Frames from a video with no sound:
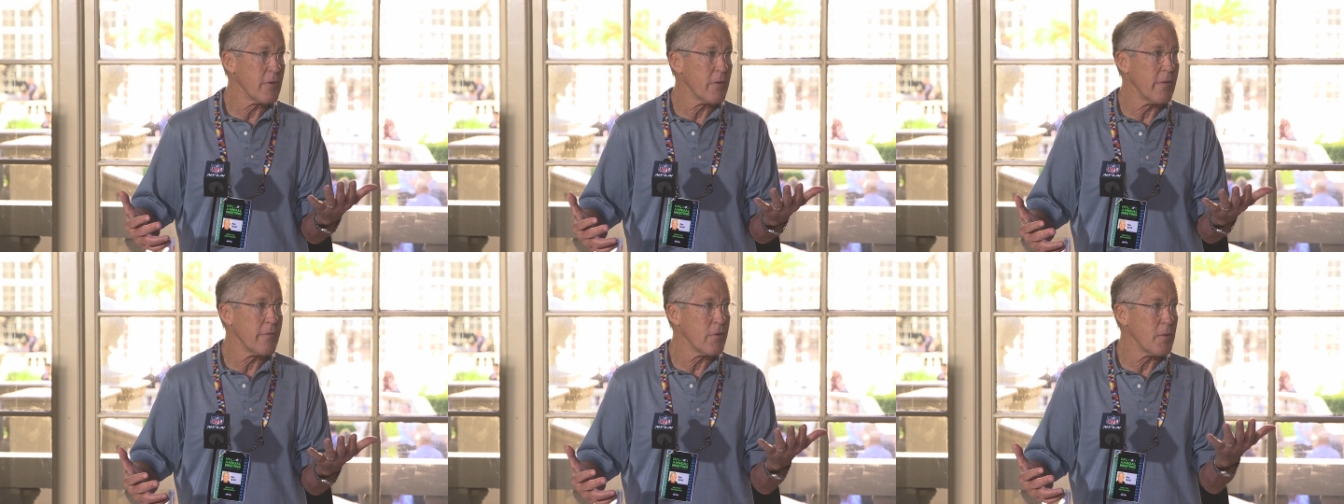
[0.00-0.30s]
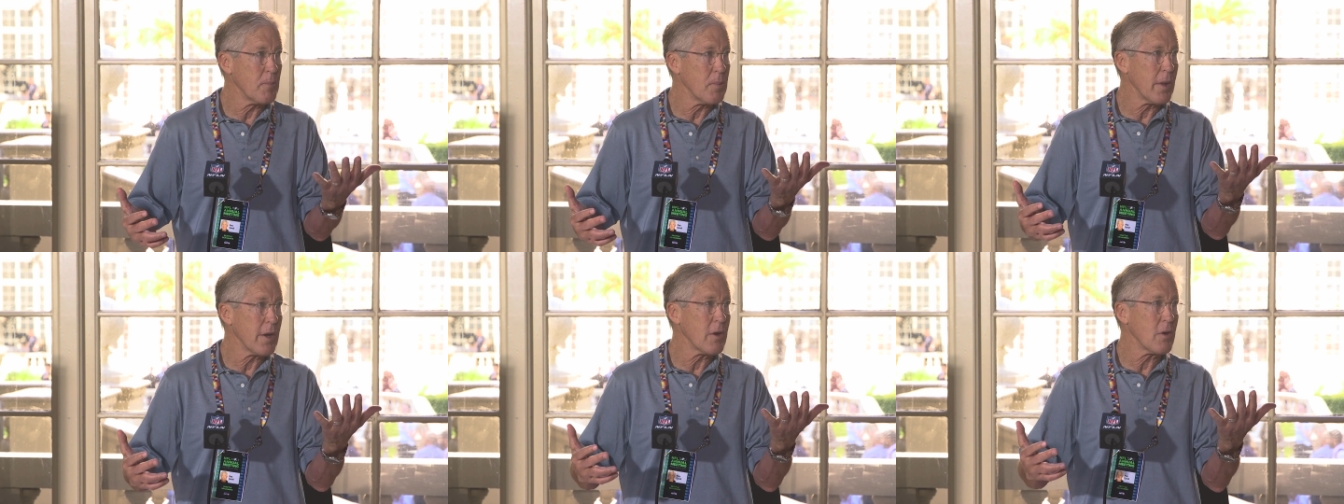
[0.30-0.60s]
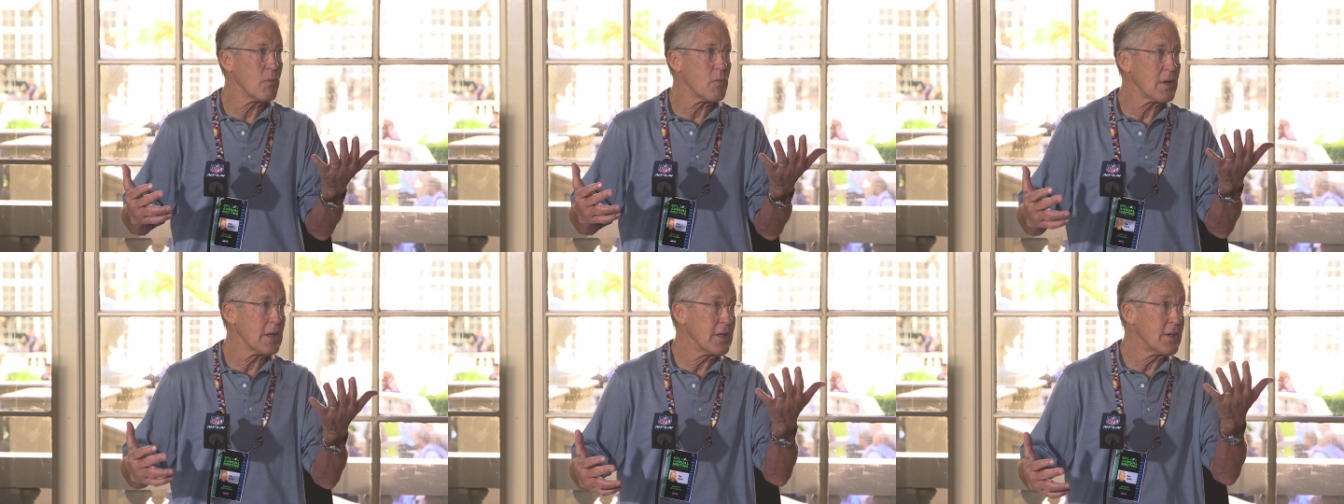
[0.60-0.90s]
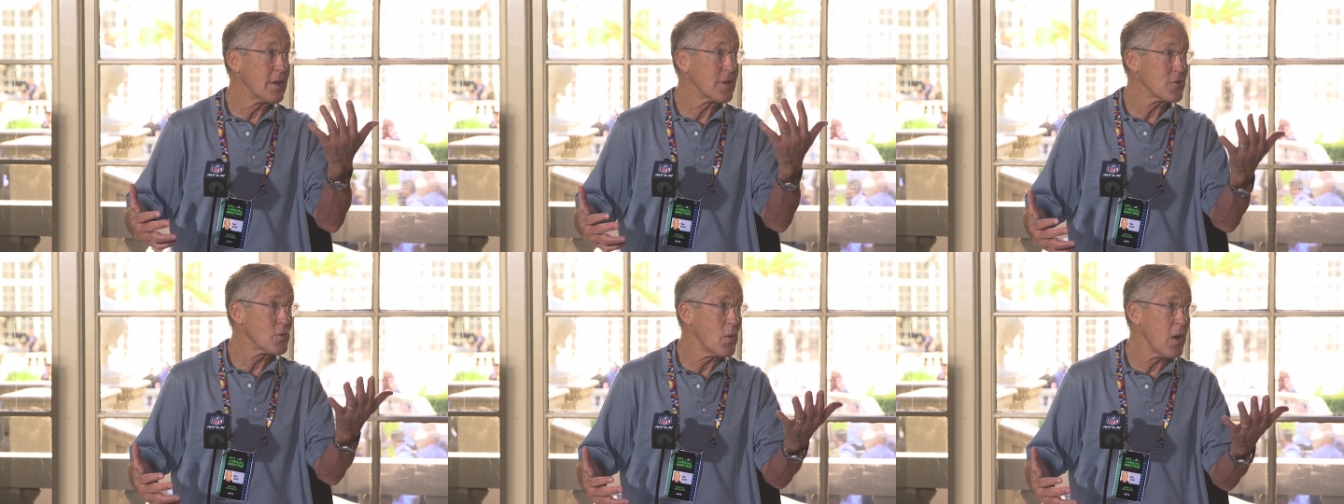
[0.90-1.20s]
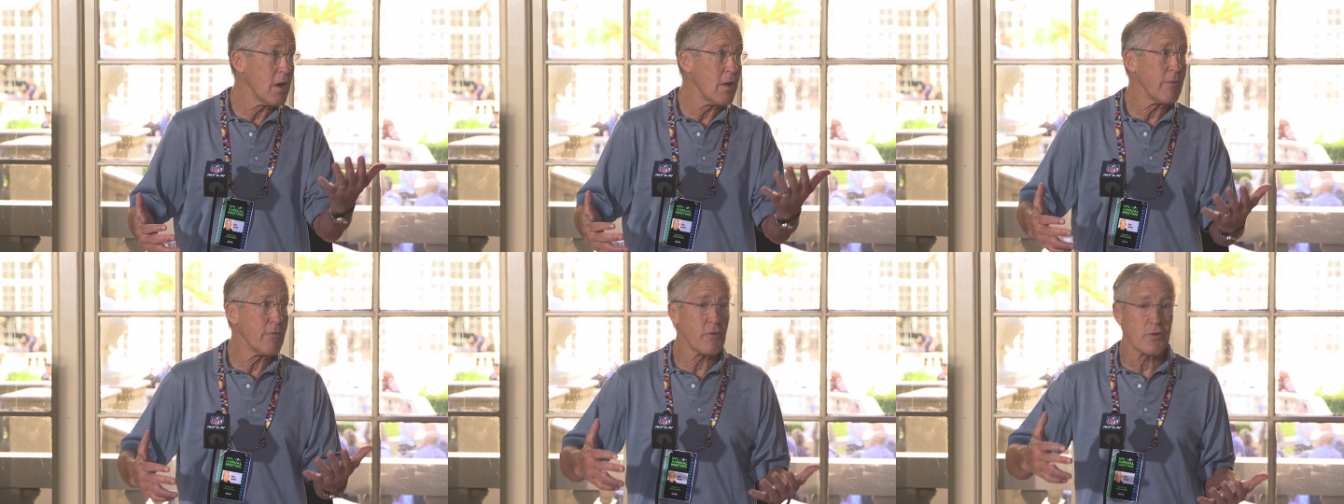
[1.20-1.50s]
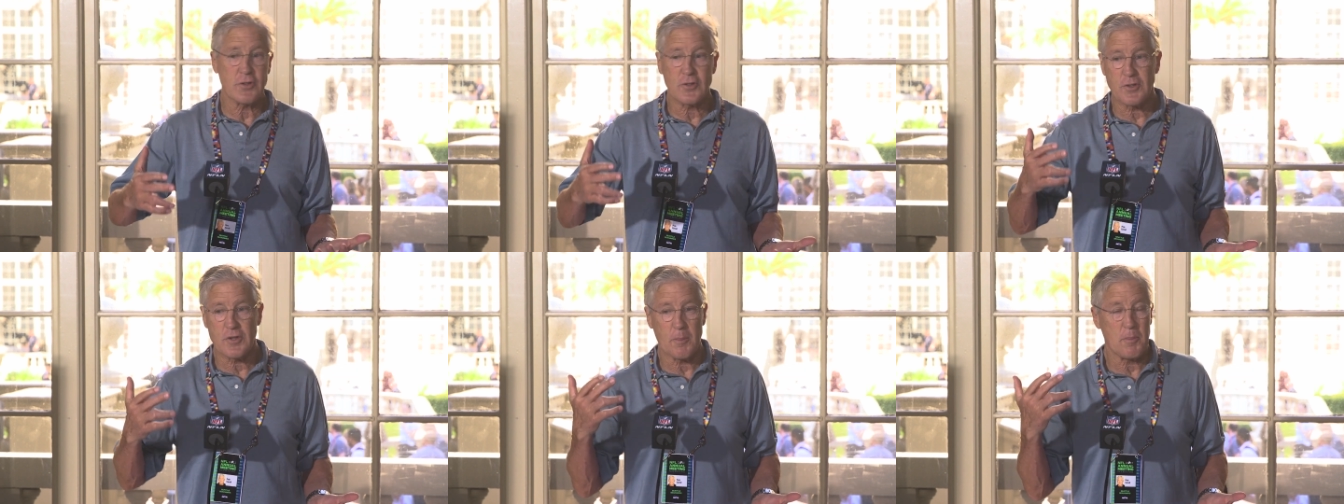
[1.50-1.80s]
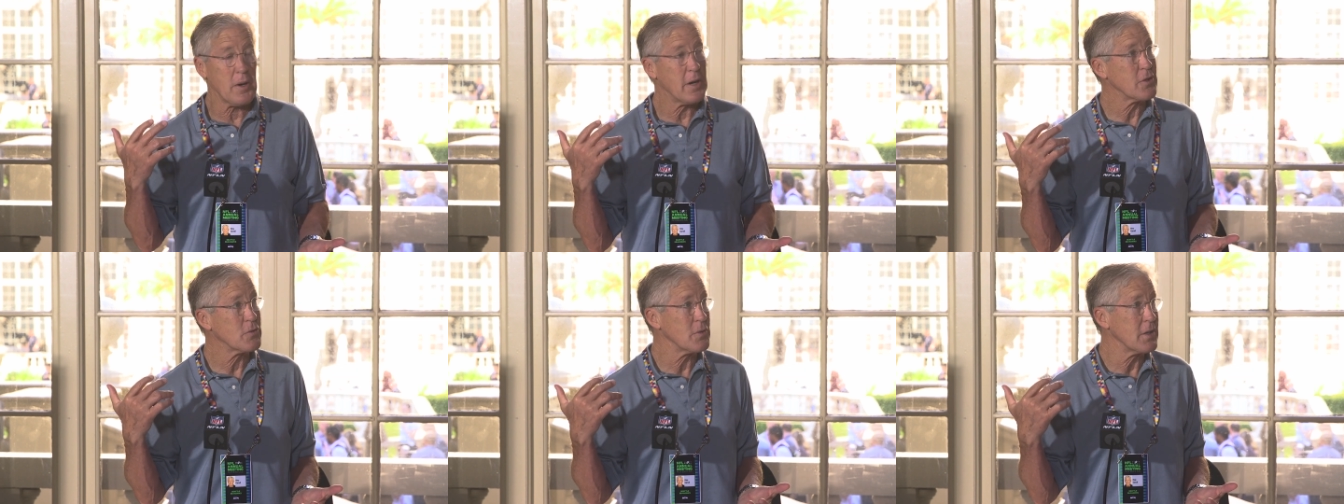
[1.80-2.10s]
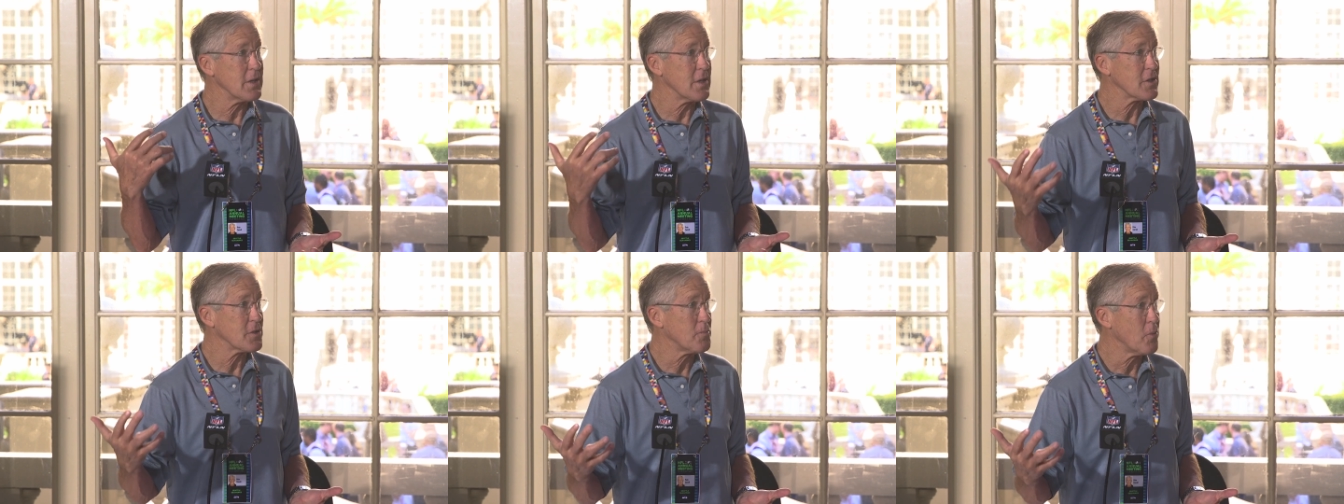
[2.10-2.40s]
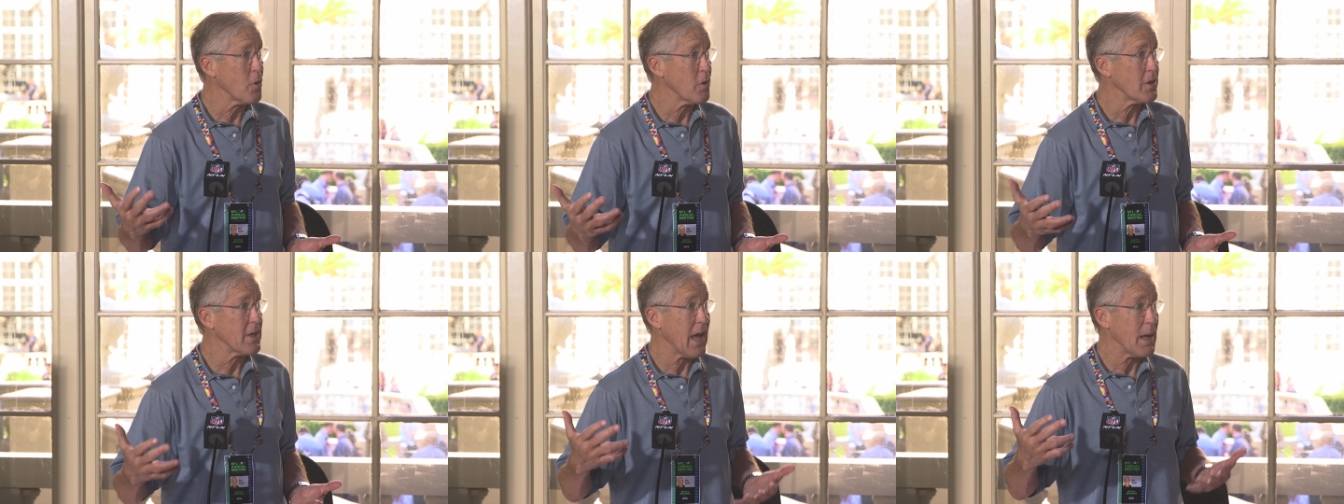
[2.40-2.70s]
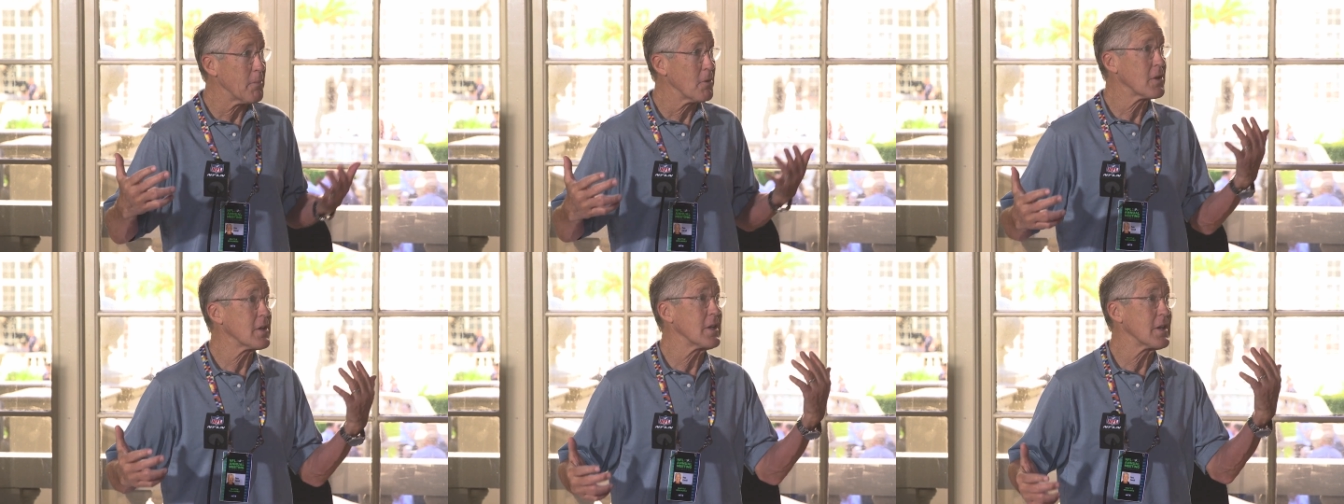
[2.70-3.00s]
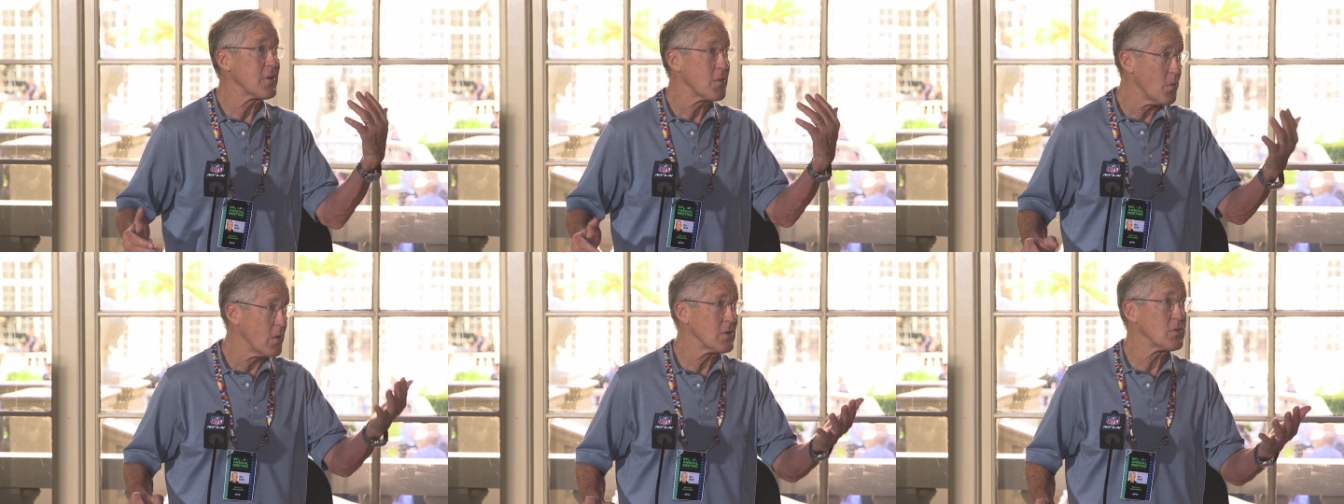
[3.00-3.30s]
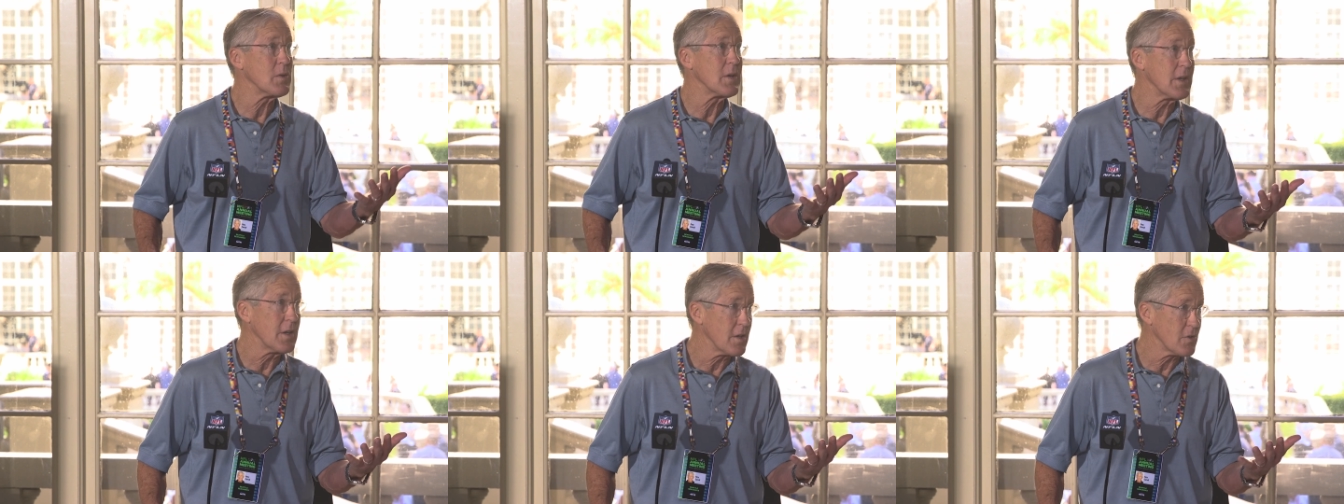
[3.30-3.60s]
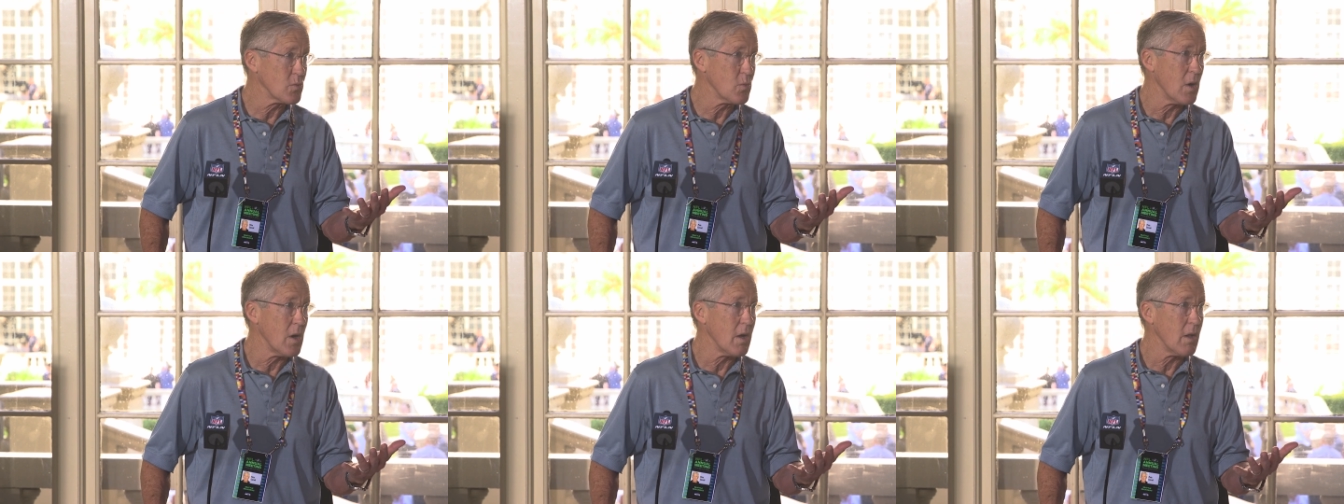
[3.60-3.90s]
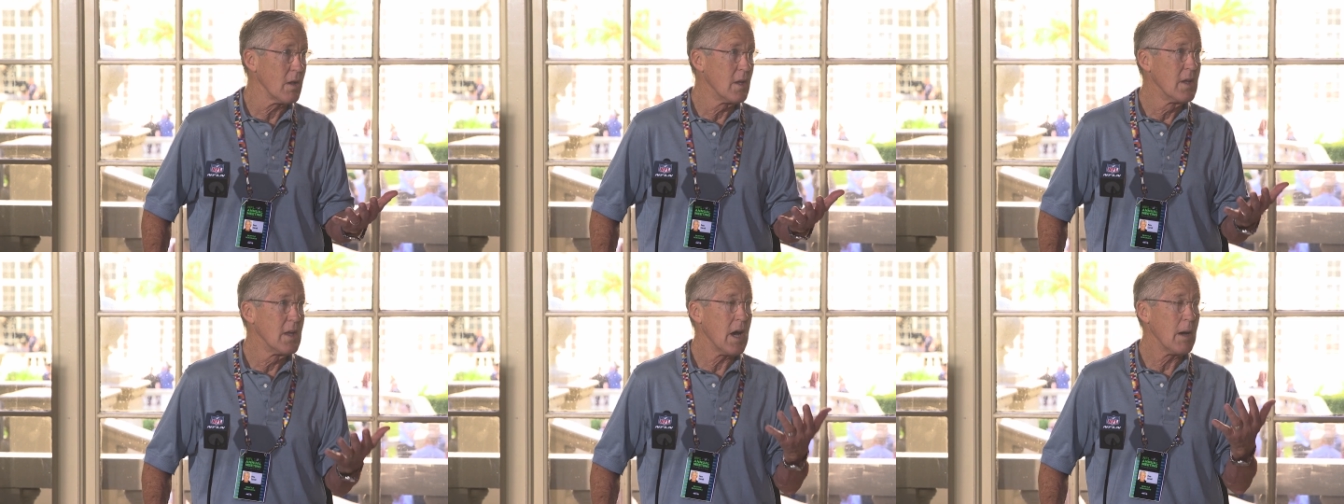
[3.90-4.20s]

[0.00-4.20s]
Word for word: of a, player when he does well versus the plays when he does poorly. I'm looking at the ones when he does well.